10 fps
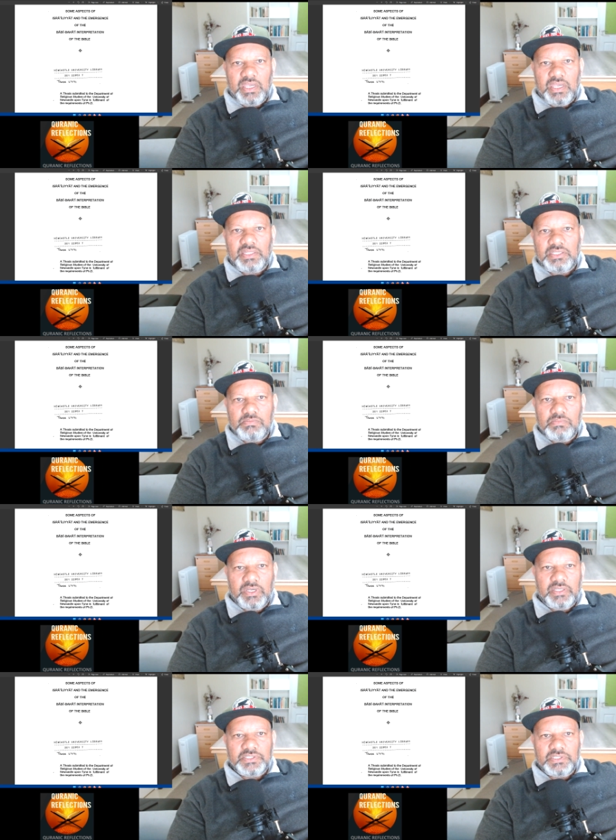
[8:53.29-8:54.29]
and the
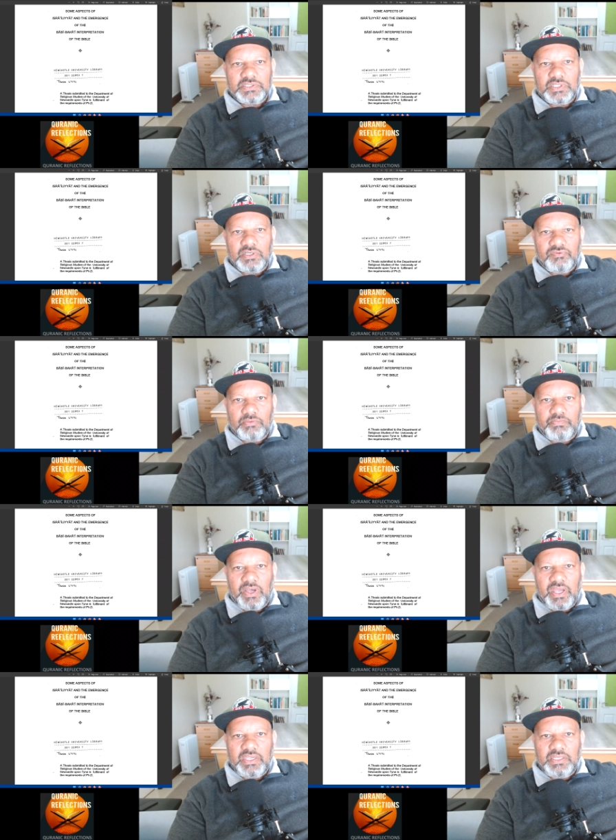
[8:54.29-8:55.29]
emergence of the
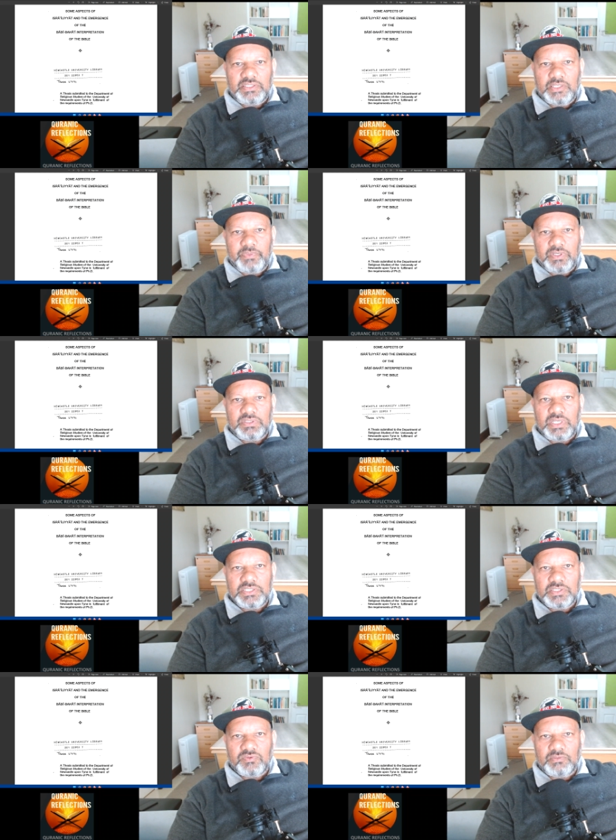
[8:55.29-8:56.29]
Baha'i
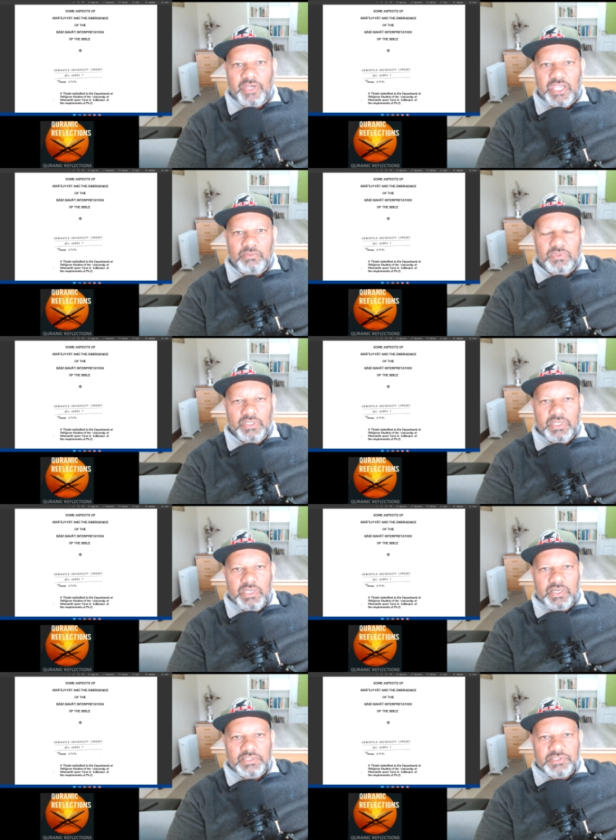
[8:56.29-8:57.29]
interpretation of the Bible.
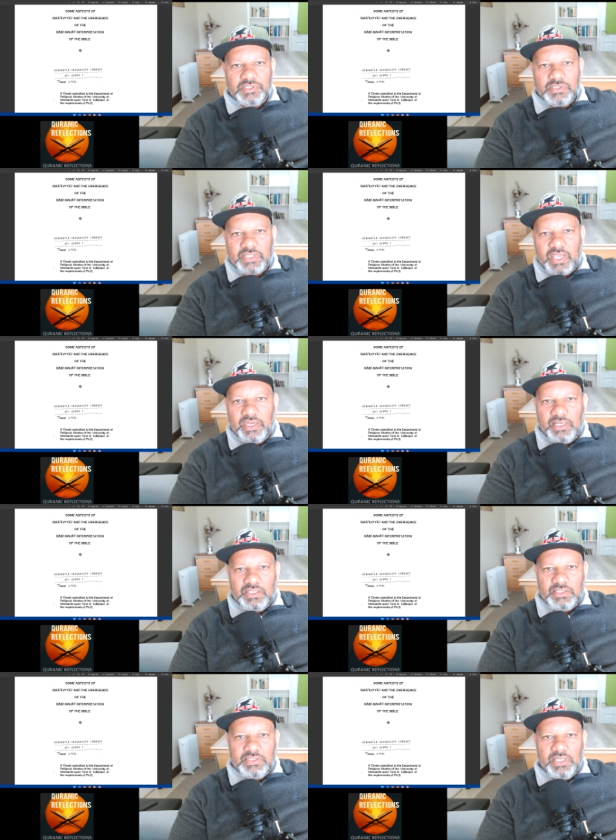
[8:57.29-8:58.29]
Right, so it's not
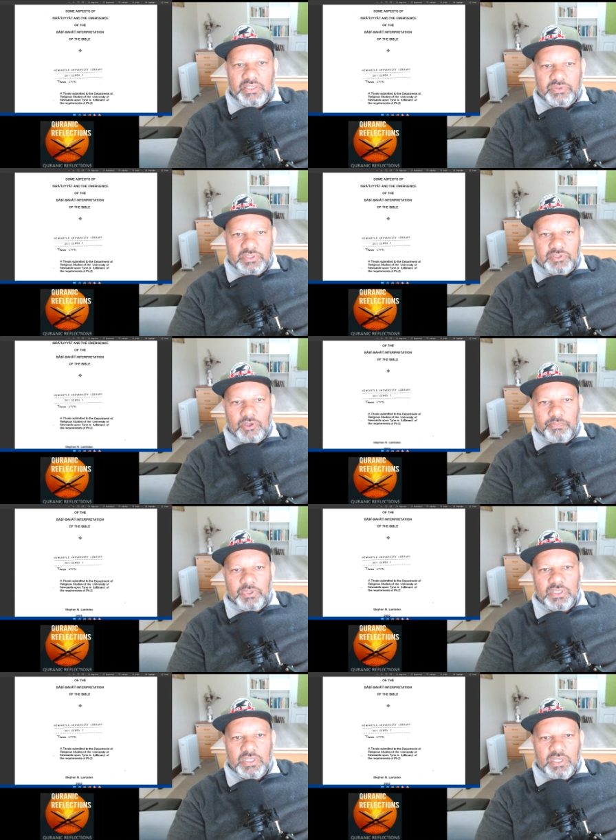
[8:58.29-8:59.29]
directly dealing with the
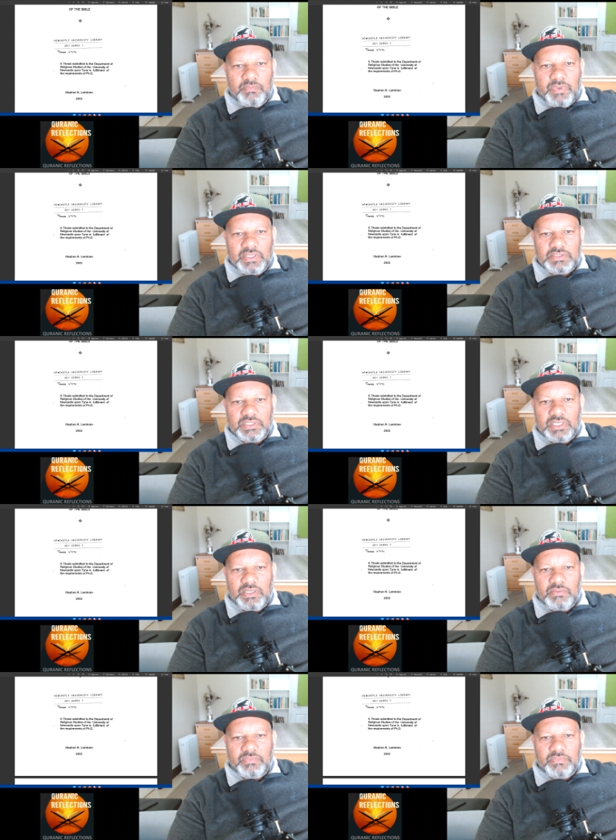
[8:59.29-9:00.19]
topic, but um,